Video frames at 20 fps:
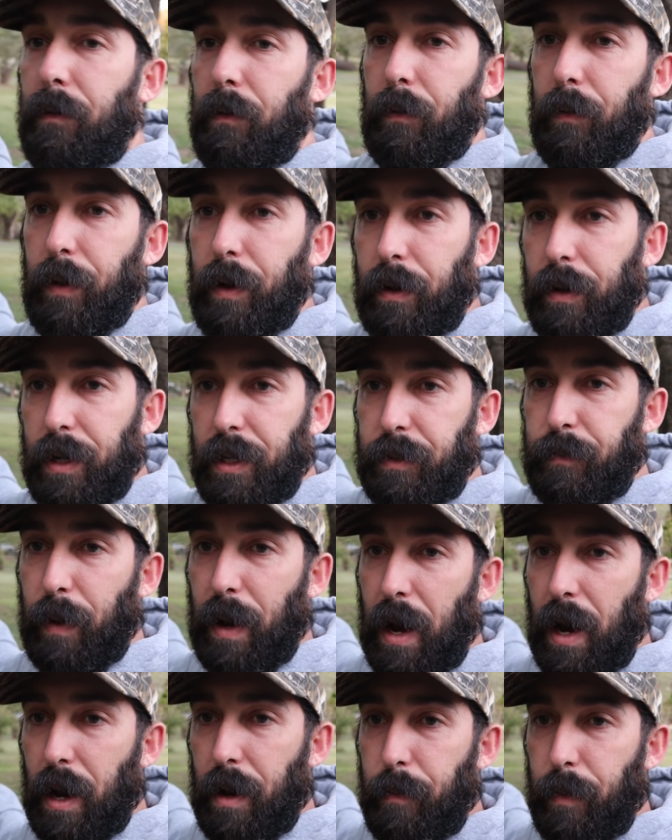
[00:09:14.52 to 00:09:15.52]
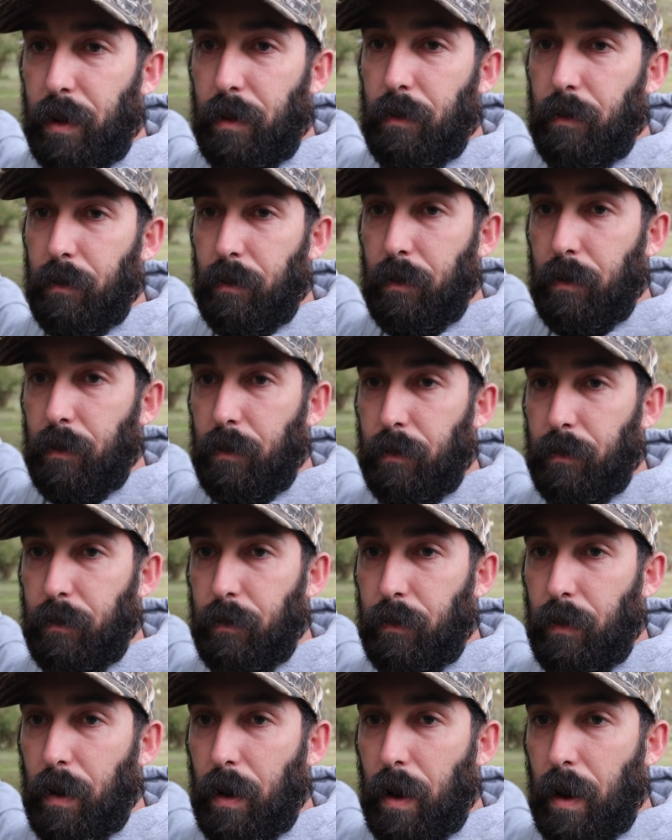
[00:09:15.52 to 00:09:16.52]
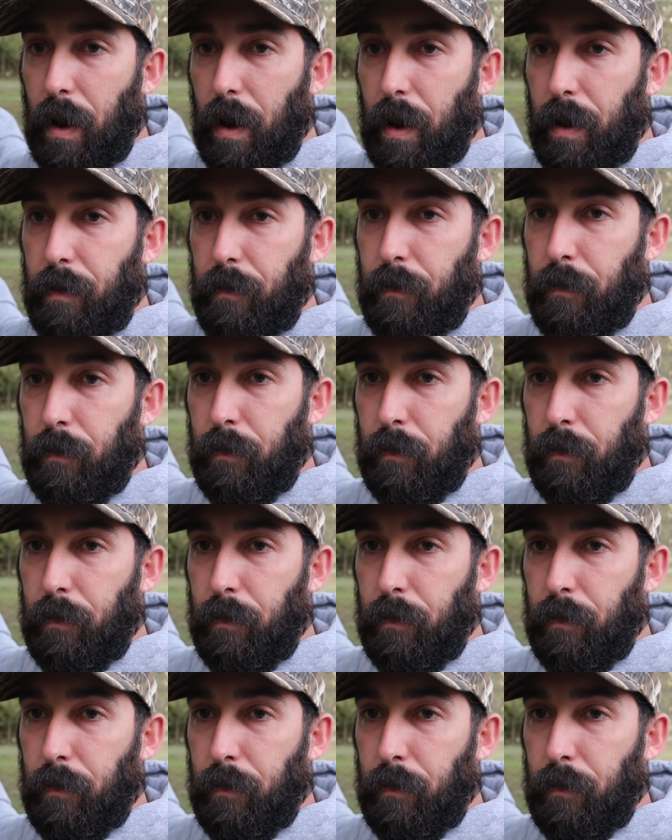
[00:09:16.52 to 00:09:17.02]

Well, there it is behind me. Right.